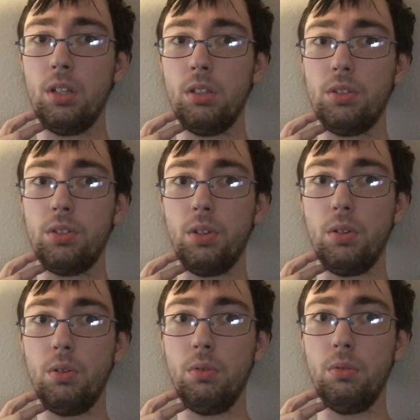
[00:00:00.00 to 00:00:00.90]

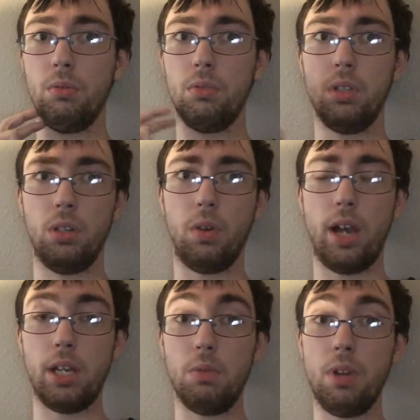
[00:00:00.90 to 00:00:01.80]
so
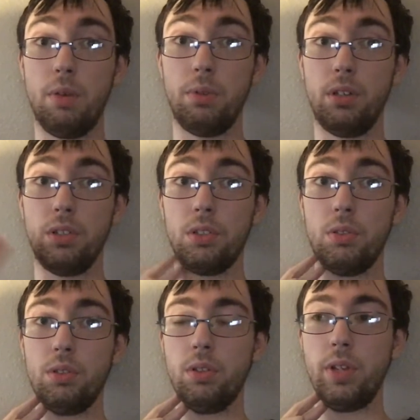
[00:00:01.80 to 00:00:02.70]
I do not want to
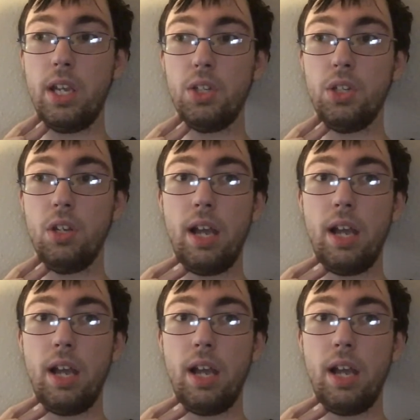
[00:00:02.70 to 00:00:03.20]
disclose the location.